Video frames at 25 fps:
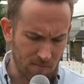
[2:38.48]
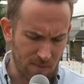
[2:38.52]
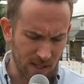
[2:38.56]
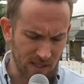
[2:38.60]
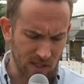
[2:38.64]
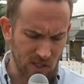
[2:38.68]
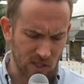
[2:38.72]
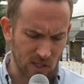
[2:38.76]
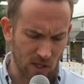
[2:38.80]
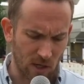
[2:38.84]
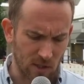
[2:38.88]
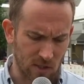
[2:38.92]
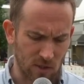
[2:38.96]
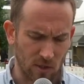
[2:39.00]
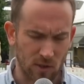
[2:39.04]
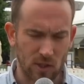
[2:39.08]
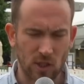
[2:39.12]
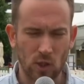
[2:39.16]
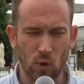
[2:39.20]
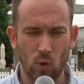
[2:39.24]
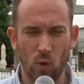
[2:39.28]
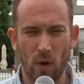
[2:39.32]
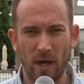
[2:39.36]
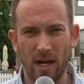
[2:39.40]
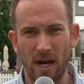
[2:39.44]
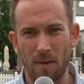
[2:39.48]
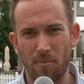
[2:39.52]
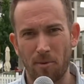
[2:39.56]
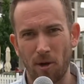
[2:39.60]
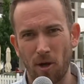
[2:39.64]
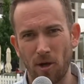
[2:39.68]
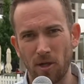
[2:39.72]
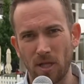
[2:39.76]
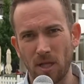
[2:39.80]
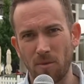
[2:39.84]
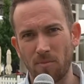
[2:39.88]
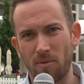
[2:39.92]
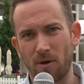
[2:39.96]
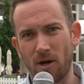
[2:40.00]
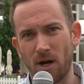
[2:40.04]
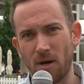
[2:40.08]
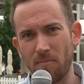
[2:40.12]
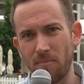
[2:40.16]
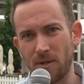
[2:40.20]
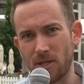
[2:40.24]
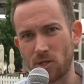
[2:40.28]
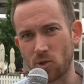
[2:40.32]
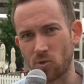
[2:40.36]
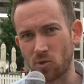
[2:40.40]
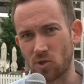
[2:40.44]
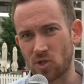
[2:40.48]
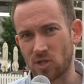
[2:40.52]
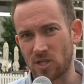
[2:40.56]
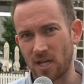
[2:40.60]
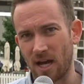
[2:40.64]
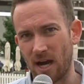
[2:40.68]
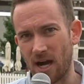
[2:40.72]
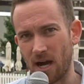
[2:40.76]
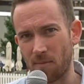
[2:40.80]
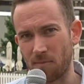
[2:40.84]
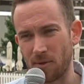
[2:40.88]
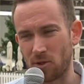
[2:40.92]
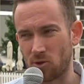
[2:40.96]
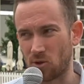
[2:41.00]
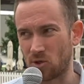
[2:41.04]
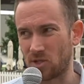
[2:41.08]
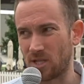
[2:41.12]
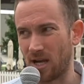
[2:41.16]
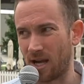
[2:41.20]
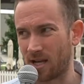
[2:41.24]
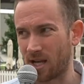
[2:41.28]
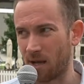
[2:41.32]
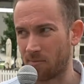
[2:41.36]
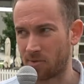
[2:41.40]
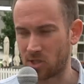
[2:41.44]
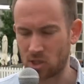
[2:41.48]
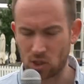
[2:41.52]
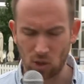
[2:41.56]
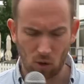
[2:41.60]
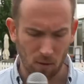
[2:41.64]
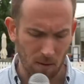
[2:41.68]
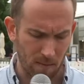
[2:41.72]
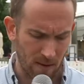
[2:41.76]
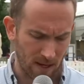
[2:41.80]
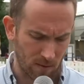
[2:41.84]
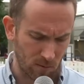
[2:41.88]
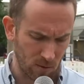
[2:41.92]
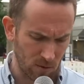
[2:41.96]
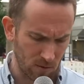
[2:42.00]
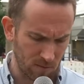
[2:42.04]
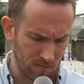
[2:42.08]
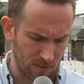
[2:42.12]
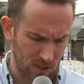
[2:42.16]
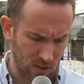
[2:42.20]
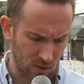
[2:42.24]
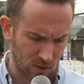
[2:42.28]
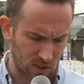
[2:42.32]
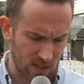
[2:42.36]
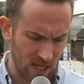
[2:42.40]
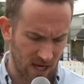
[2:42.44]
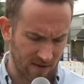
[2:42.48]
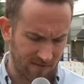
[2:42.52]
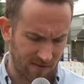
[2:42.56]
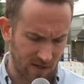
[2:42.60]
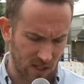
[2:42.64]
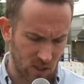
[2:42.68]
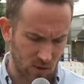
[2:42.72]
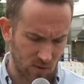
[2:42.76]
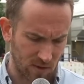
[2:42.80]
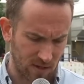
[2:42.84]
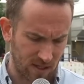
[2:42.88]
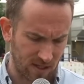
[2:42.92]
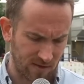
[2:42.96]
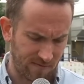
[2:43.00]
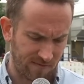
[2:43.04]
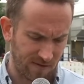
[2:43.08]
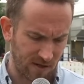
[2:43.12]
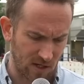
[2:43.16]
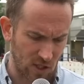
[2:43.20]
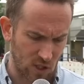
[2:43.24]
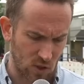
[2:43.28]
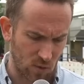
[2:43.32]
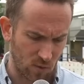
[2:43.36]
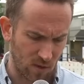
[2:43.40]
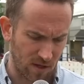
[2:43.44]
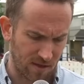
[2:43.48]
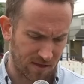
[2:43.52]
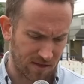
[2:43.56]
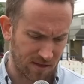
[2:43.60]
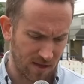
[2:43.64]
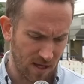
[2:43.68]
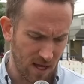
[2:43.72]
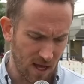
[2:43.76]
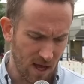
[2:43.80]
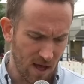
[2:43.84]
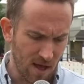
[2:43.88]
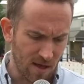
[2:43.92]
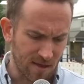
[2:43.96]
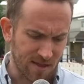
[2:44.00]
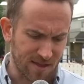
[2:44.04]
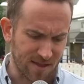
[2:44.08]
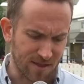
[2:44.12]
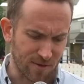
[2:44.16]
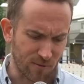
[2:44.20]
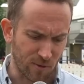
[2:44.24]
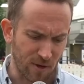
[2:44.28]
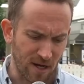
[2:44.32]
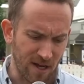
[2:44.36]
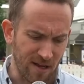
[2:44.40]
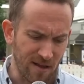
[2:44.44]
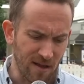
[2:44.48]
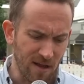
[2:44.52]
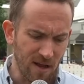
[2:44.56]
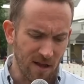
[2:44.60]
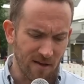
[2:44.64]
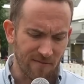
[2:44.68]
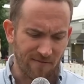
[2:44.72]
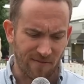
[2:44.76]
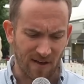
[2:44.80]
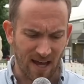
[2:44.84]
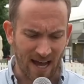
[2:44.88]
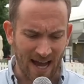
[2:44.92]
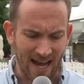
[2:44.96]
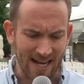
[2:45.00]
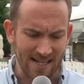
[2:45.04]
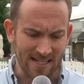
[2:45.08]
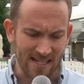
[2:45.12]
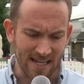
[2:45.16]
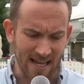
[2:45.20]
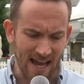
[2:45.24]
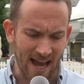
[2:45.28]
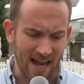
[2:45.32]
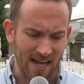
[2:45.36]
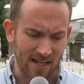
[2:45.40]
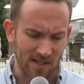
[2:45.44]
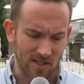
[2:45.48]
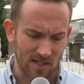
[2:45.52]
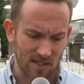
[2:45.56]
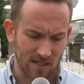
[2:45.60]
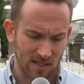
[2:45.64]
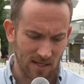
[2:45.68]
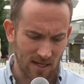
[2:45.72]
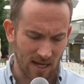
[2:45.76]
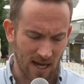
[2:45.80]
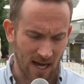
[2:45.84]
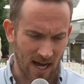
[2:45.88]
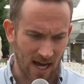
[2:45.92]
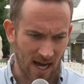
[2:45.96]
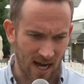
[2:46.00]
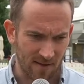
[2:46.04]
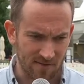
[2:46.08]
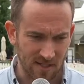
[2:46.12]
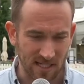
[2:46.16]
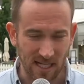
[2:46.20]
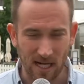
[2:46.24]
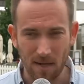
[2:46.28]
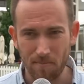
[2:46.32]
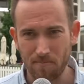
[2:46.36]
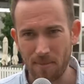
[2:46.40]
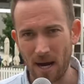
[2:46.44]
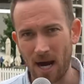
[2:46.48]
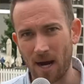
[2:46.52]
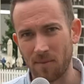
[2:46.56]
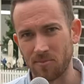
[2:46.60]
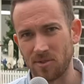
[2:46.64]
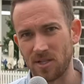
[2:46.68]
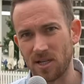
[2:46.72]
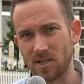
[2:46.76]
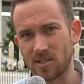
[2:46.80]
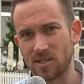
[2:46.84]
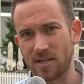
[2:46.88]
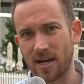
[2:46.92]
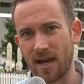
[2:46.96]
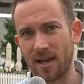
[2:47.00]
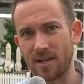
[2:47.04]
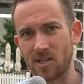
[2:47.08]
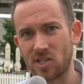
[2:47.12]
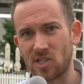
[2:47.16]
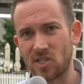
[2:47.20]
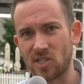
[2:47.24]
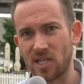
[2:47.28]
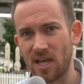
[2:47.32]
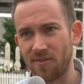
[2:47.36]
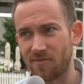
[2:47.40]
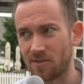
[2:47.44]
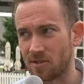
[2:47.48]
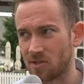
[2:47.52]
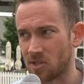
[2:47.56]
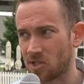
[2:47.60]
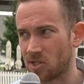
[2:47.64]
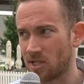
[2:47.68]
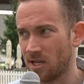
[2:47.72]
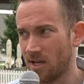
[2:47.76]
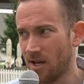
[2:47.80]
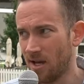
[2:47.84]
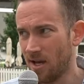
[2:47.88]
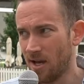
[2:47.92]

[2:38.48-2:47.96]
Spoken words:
Stokes got squared up early by Mitchell Starc. Mitchell Starc came storming back. What did Mitchell Starc finish with? He finished with 3 for 88 after getting pumped yesterday at 7s.